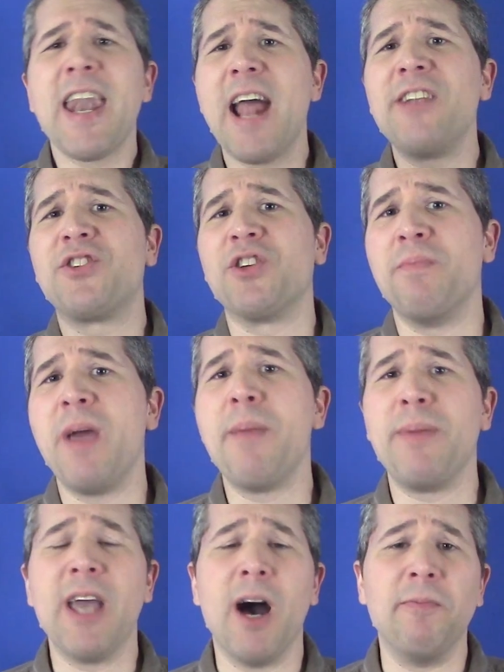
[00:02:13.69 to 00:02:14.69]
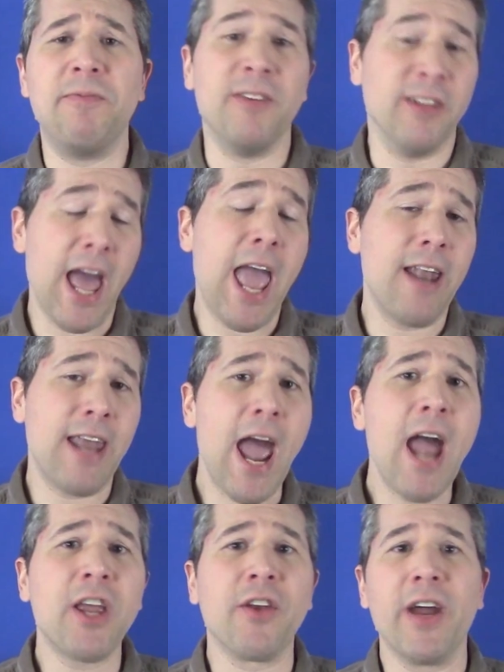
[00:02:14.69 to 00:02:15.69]
answer may be helpful and
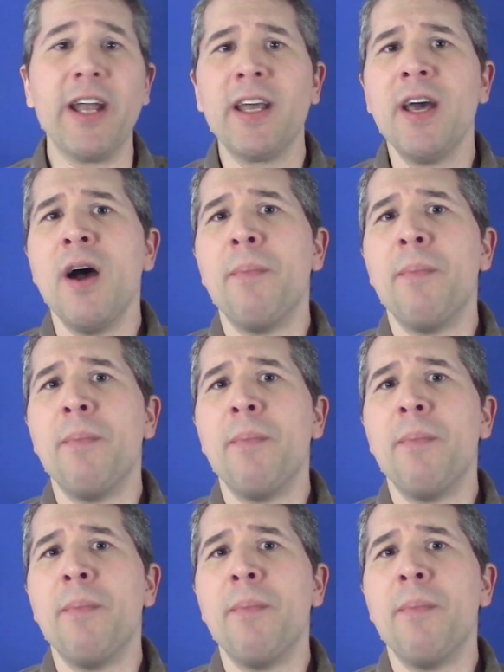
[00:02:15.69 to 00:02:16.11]
accurate,